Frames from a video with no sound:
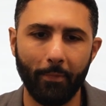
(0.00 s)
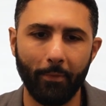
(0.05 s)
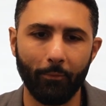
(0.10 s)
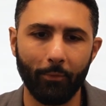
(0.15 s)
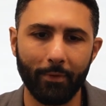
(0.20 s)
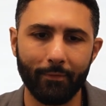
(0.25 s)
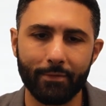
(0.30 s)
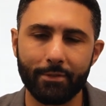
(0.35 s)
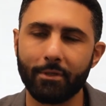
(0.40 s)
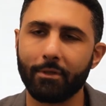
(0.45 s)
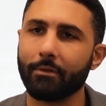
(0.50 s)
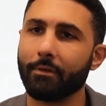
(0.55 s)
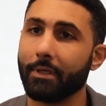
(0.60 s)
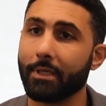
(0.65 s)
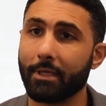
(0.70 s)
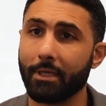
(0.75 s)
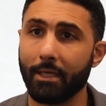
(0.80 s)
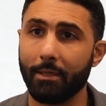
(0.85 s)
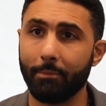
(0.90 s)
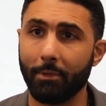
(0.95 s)
We've certainly
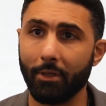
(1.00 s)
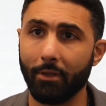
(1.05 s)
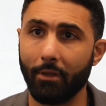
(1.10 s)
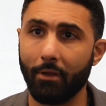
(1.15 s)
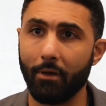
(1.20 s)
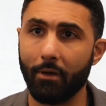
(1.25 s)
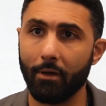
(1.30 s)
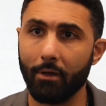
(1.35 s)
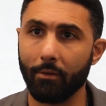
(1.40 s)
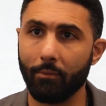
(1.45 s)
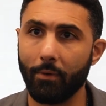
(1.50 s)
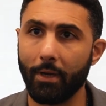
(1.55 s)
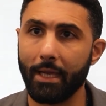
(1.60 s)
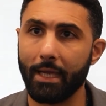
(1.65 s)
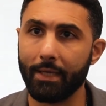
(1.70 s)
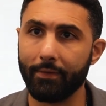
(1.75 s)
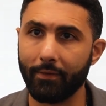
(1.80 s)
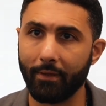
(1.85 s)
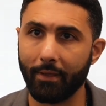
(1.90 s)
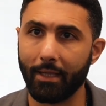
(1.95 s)
come a long
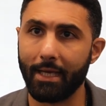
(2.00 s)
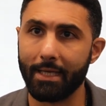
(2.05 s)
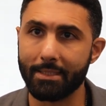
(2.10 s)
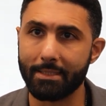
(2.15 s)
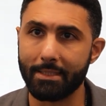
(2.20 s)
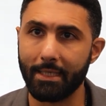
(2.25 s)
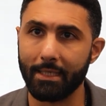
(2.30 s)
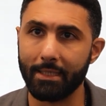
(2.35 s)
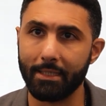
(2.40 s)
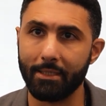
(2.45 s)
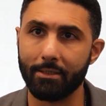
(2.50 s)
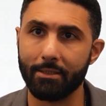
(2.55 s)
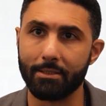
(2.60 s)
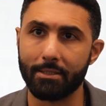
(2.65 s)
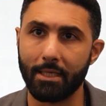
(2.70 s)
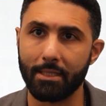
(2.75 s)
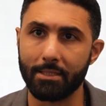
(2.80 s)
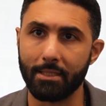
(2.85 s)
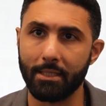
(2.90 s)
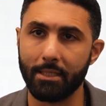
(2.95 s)
way in the last 10
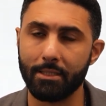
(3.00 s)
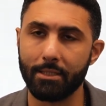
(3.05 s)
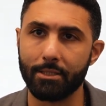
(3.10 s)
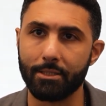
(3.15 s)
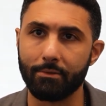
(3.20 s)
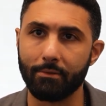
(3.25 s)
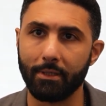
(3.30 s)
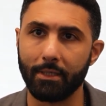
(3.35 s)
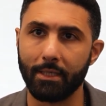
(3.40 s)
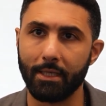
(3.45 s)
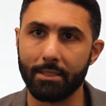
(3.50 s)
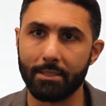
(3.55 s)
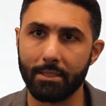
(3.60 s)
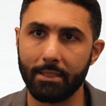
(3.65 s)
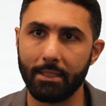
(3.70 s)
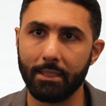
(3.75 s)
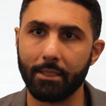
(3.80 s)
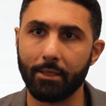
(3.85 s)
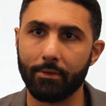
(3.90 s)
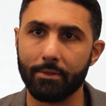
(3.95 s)
years as an industry and as an
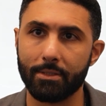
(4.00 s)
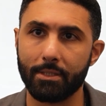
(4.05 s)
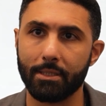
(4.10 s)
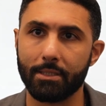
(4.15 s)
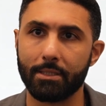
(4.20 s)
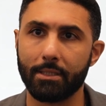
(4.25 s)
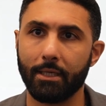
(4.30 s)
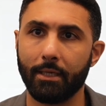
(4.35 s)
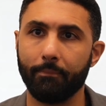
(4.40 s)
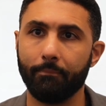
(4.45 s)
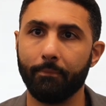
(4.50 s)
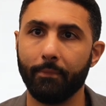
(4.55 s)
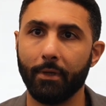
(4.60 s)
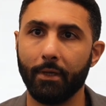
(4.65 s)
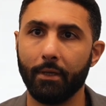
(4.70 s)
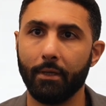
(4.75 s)
ecosystem